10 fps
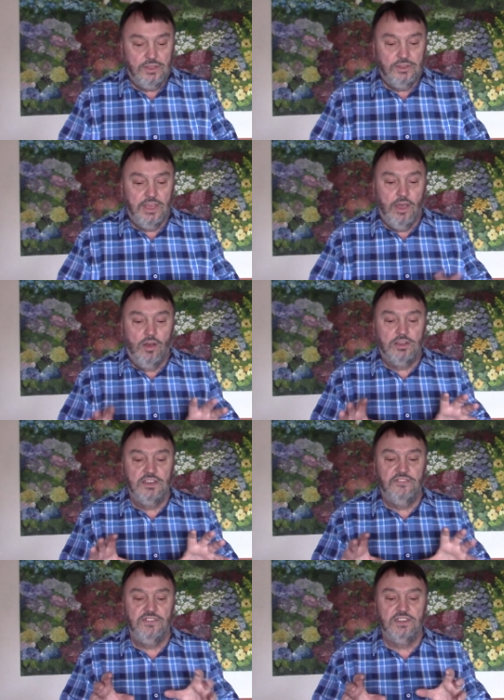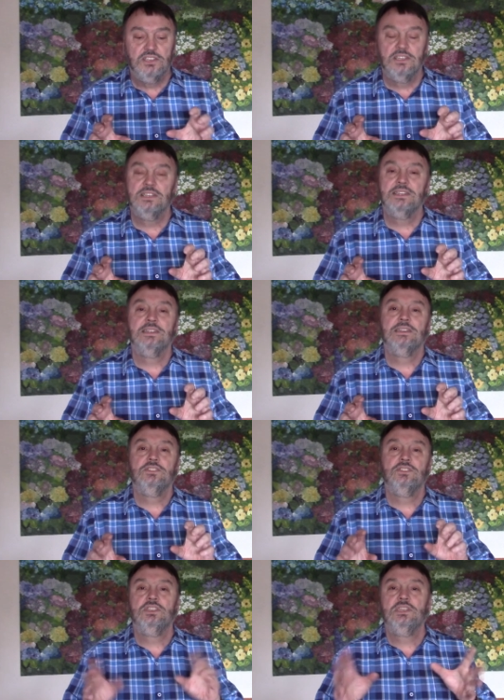there are different
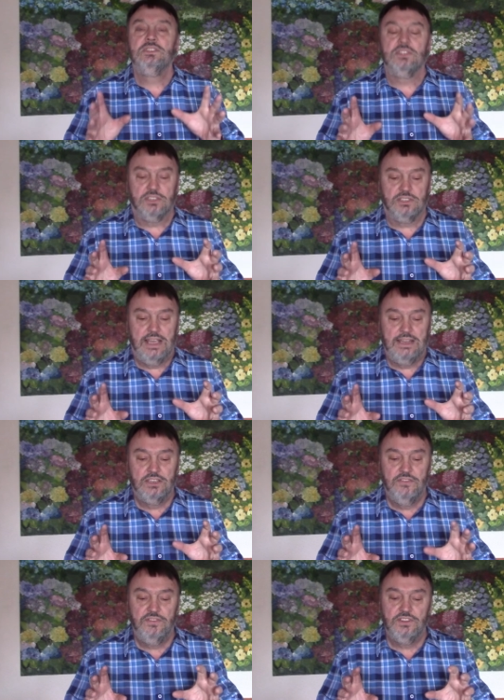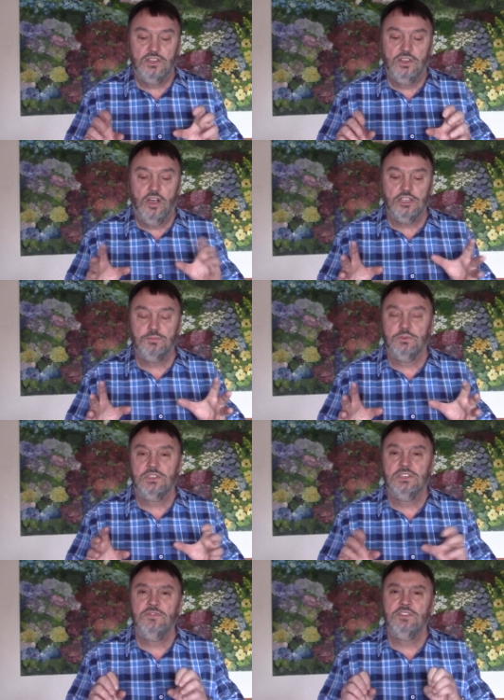Jesus and different gospels
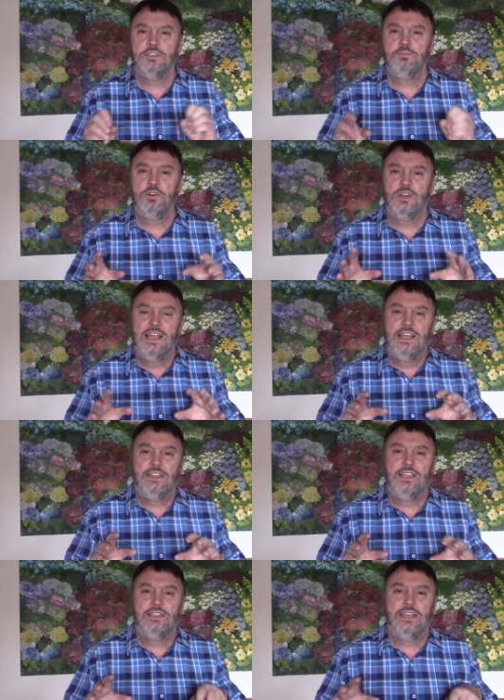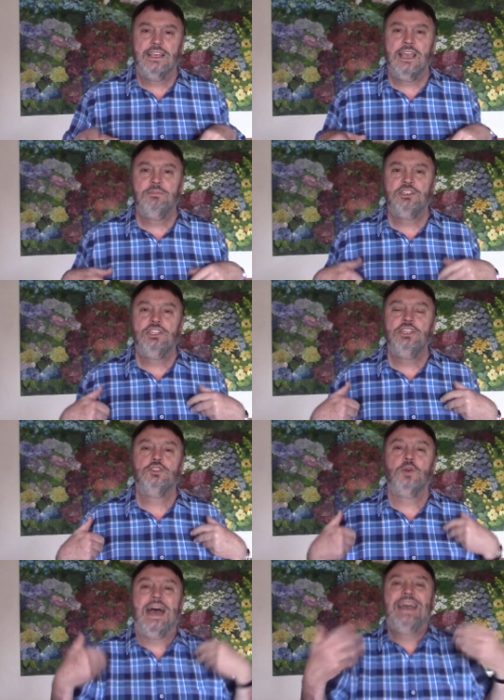and different spirit. They, they come and teach
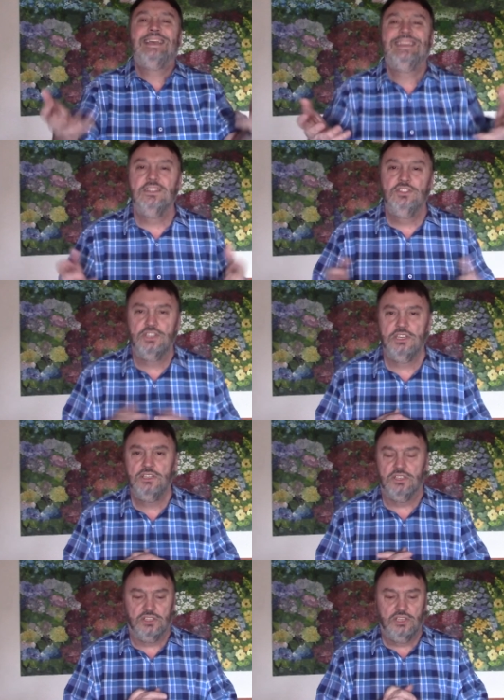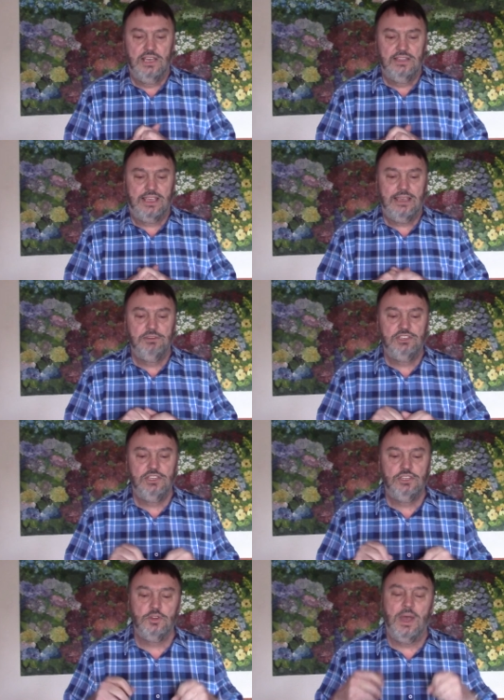you a Jesus. They come and
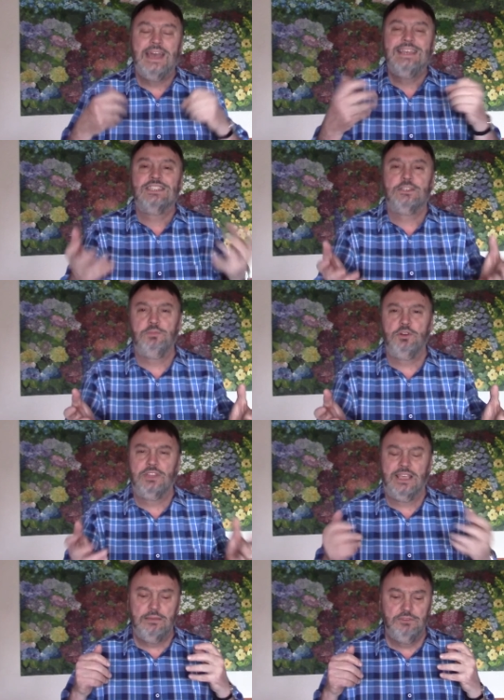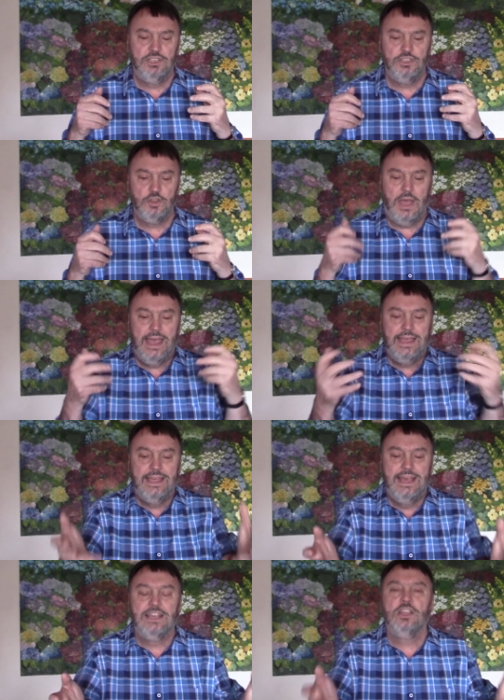teach you a spirit. They come and teach you
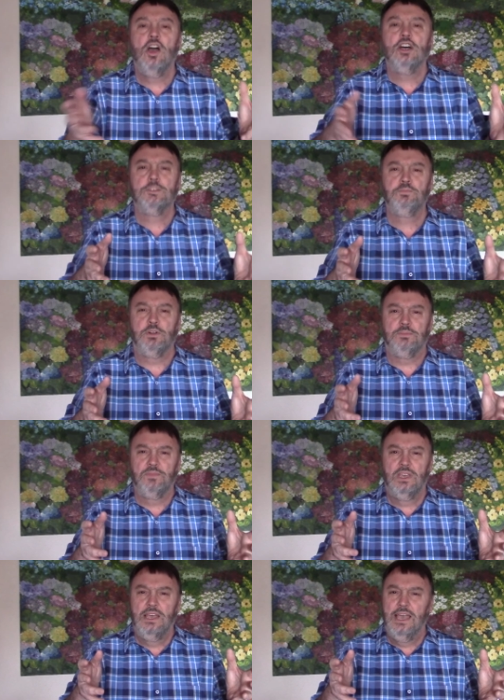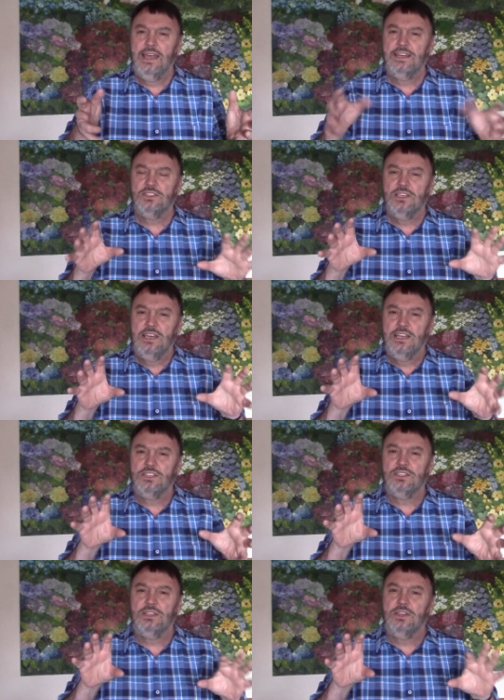a gospel. And it's,
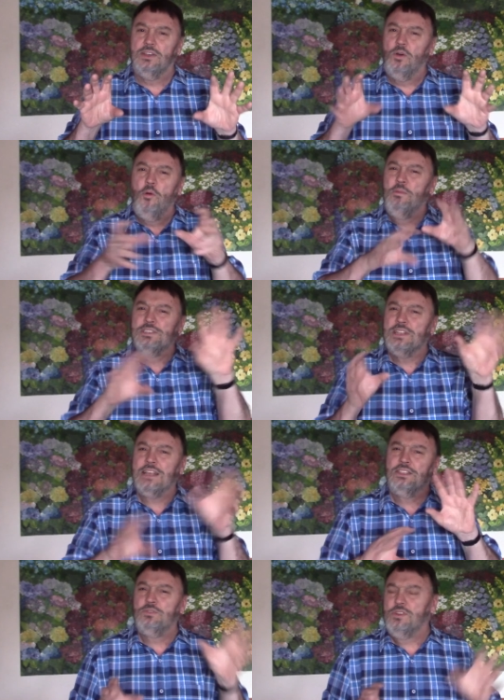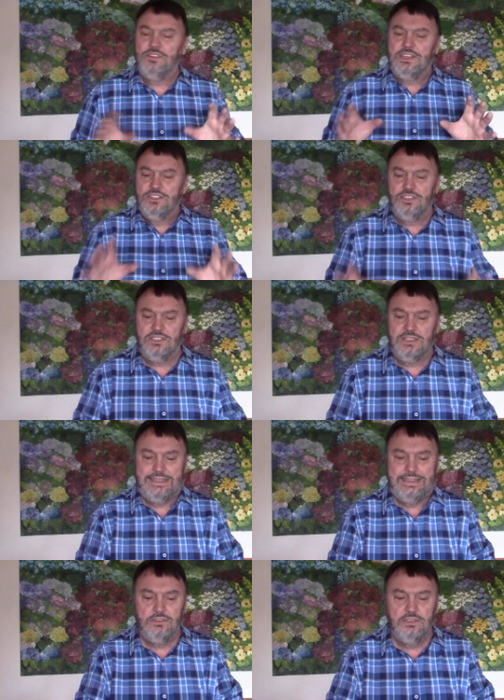it's almost like the real thing. It's just a
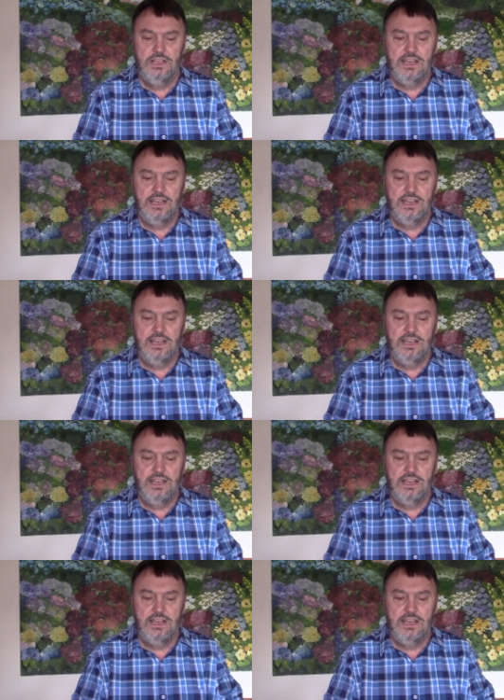little